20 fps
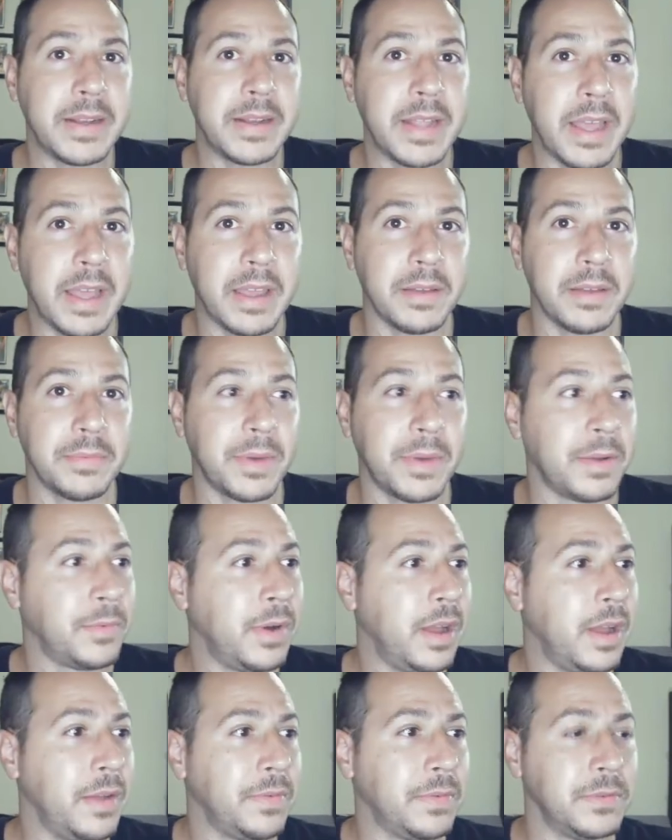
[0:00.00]
my day. My
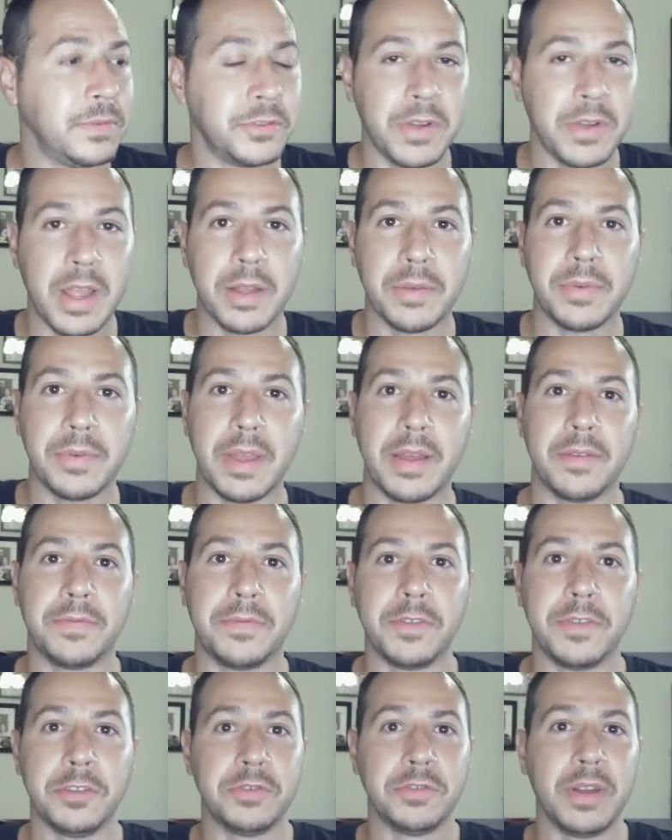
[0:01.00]
wife, we drank, we had
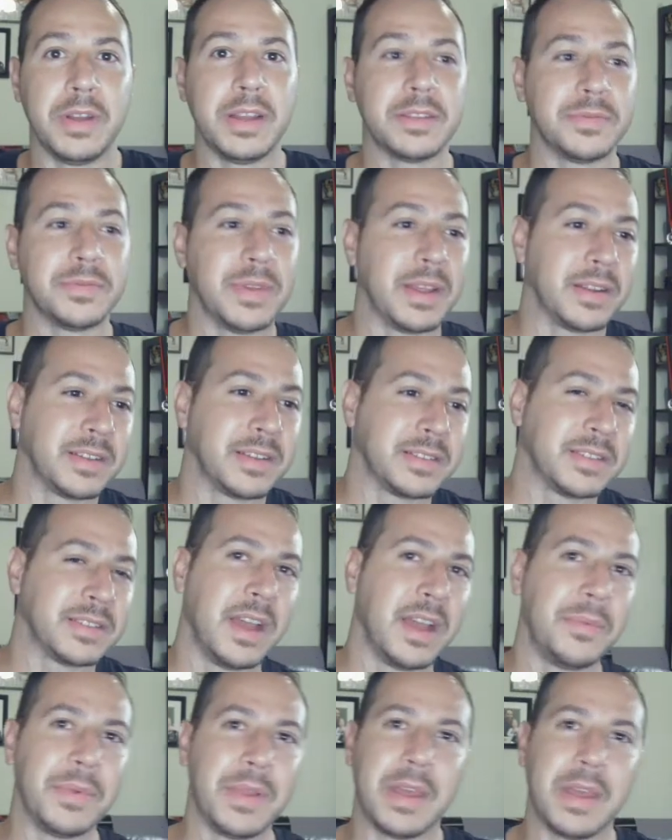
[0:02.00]
a few drinks, we had a good
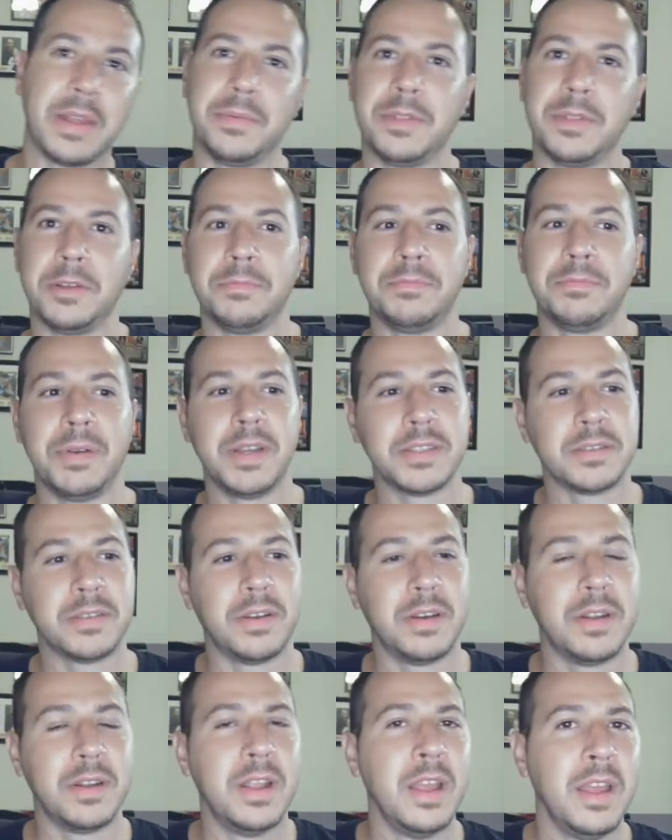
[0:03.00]
time, we had a little buzz
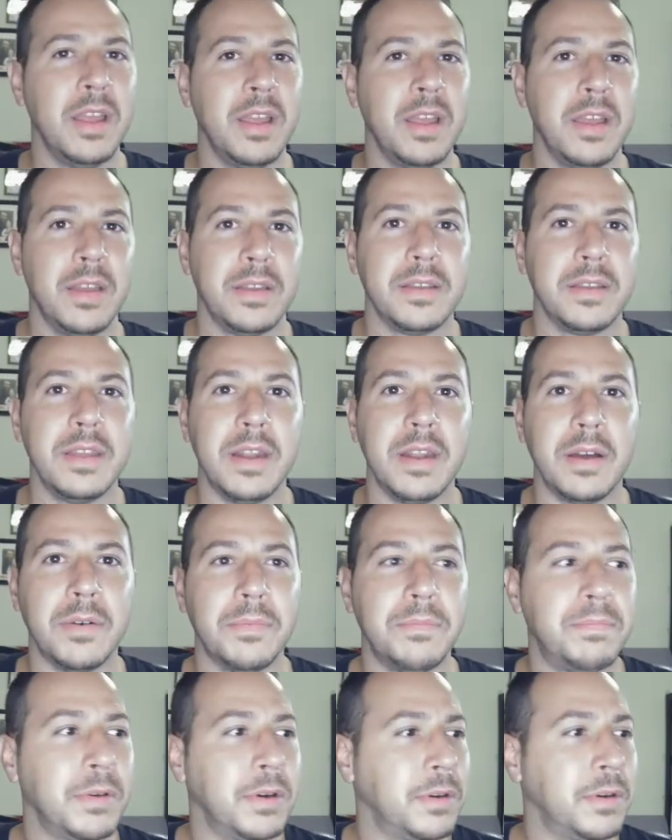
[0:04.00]
on. You
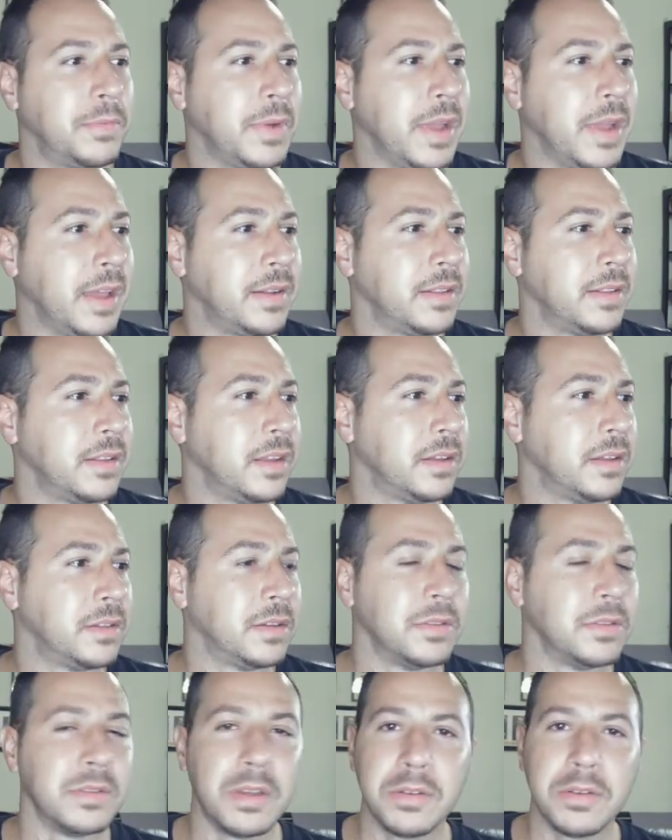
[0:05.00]
know, boom, we had a, a
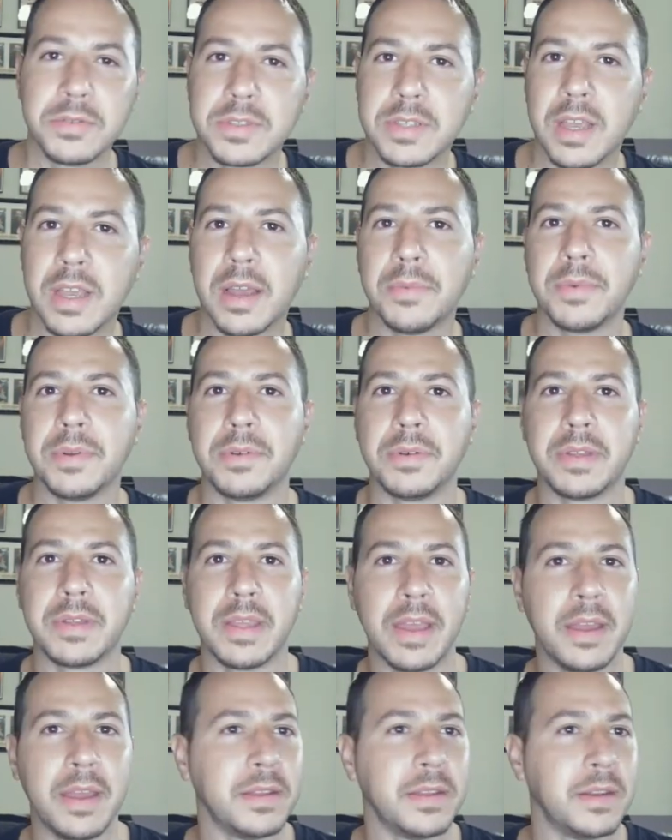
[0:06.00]
little low time. We
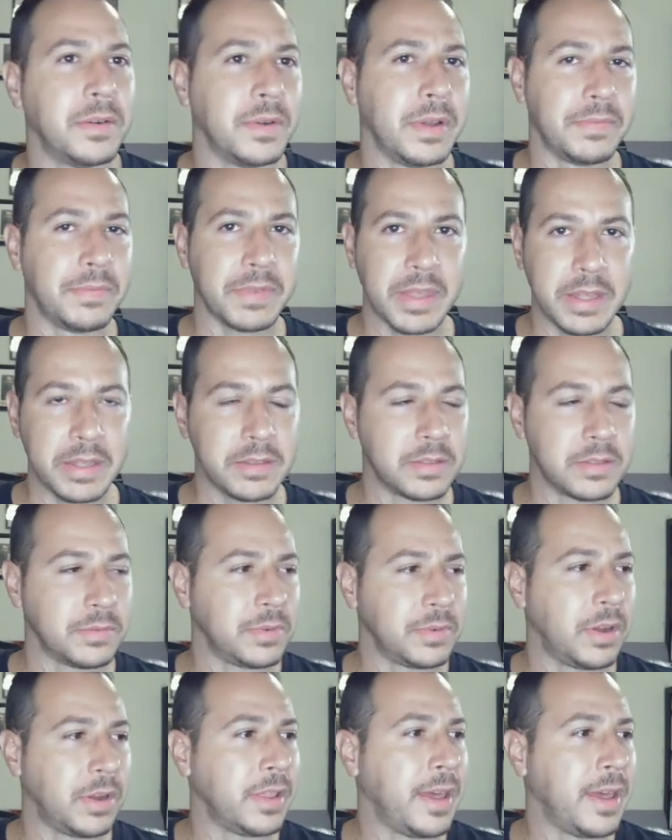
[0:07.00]
don't get, you know, we have kids
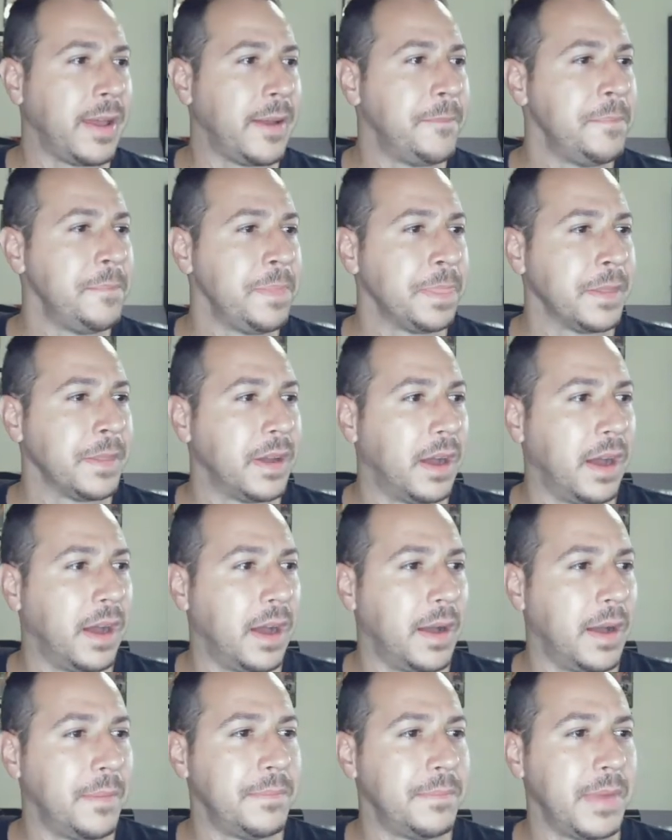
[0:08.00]
and all that.
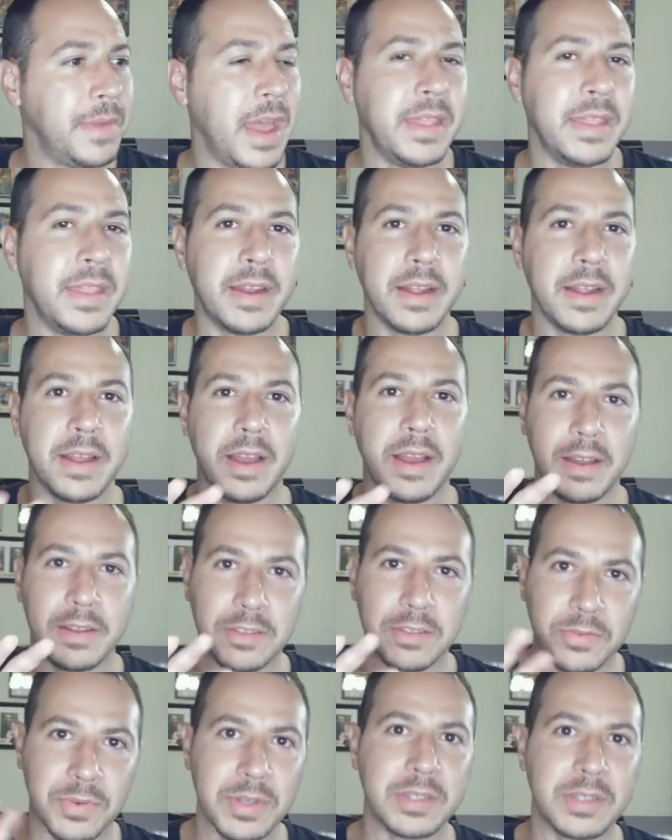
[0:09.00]
Um, and then I,
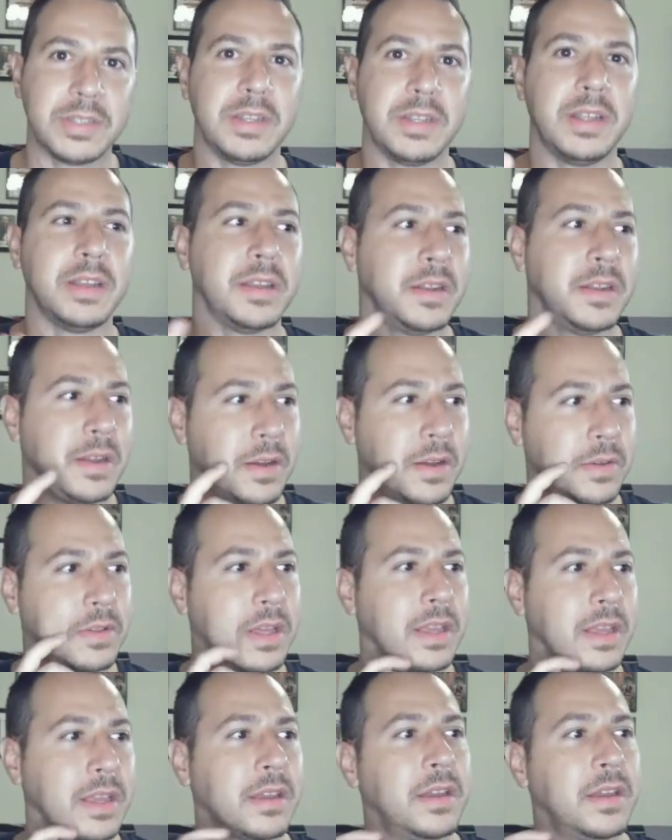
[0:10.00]
I twisted it, you know,
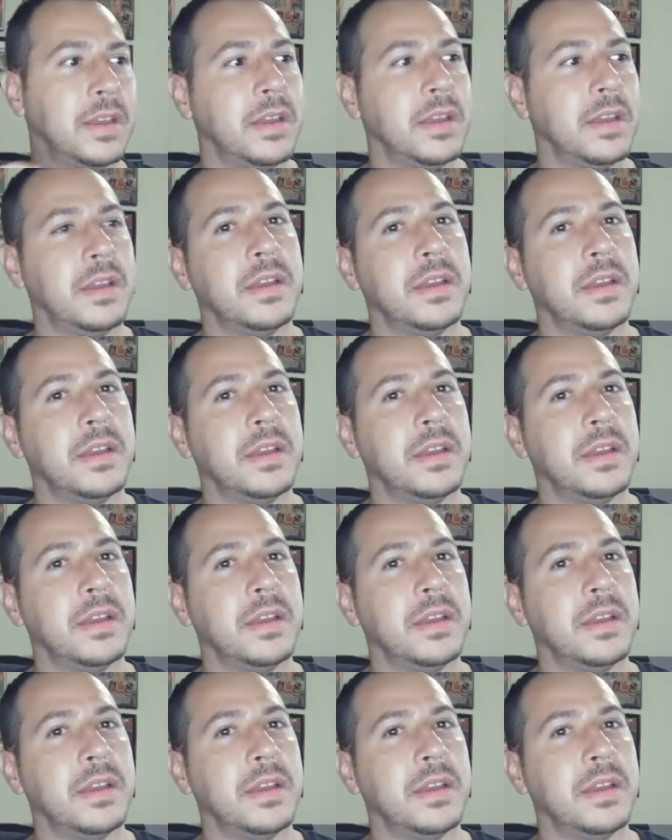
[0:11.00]
like